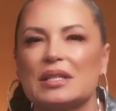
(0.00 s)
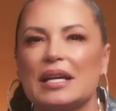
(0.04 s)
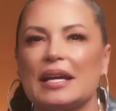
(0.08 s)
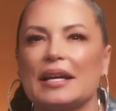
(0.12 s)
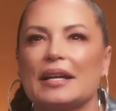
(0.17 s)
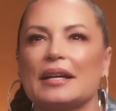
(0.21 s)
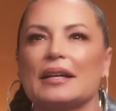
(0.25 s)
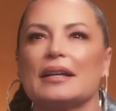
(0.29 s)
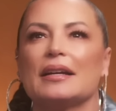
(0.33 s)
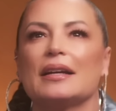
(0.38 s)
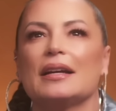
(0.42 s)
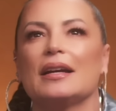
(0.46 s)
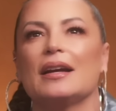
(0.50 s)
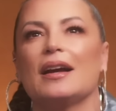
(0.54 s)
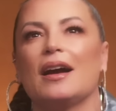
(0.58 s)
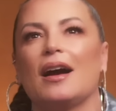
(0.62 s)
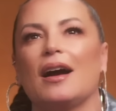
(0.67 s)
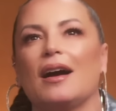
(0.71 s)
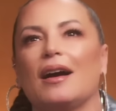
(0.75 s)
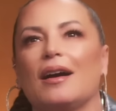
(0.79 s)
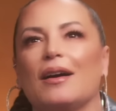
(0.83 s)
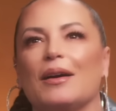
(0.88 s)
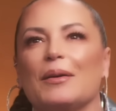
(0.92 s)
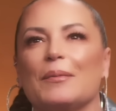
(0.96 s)
like,
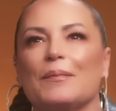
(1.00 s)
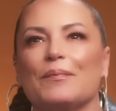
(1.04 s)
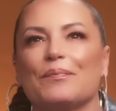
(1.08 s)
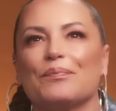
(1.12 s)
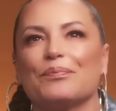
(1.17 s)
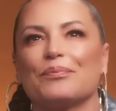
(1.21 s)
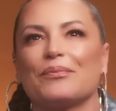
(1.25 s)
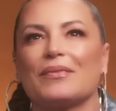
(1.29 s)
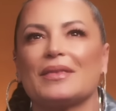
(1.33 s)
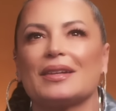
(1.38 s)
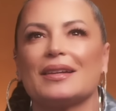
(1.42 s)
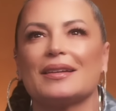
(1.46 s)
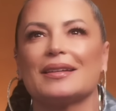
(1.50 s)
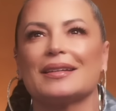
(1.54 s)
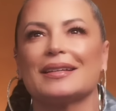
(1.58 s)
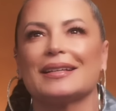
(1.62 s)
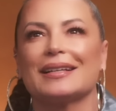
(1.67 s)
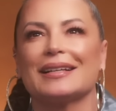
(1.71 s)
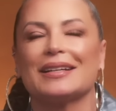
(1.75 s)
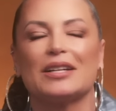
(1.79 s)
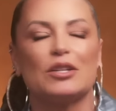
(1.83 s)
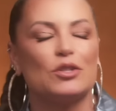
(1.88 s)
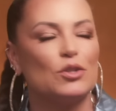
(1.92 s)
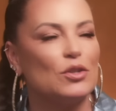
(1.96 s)
um,
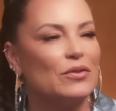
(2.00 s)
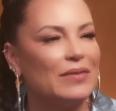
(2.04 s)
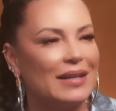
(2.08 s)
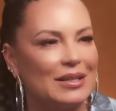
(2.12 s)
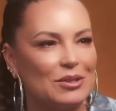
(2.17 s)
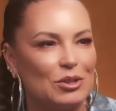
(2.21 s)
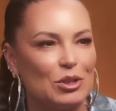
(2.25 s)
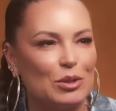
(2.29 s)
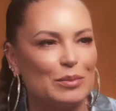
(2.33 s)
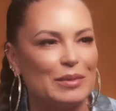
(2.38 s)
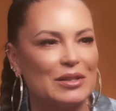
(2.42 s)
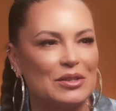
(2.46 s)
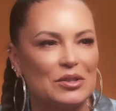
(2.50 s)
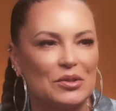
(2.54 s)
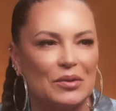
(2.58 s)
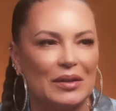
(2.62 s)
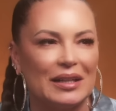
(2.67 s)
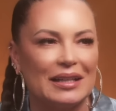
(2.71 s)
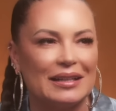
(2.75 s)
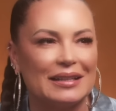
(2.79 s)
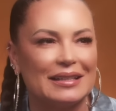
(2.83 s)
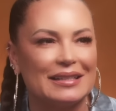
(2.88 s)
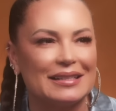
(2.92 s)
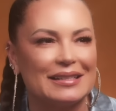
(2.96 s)
because you've had so much
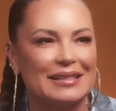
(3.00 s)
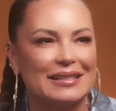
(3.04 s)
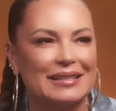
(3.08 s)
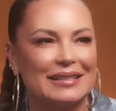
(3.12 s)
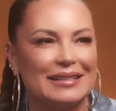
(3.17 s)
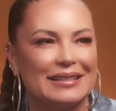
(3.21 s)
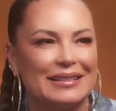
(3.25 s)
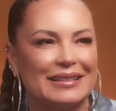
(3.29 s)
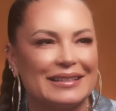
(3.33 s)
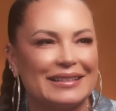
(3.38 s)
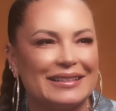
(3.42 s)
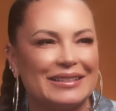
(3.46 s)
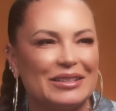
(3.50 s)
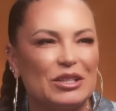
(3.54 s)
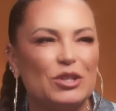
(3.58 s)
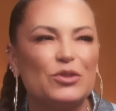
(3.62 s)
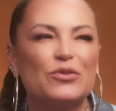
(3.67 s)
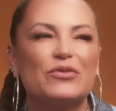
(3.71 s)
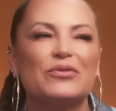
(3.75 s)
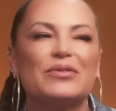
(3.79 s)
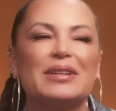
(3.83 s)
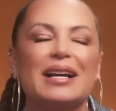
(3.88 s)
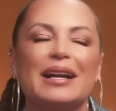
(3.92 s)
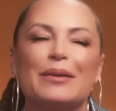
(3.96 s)
greatness. Mm-hmm.
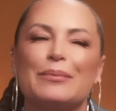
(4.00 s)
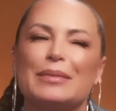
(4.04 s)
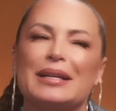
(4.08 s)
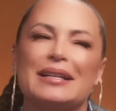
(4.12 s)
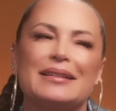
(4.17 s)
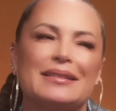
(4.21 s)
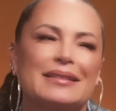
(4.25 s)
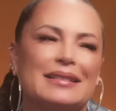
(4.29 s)
You've, I mean,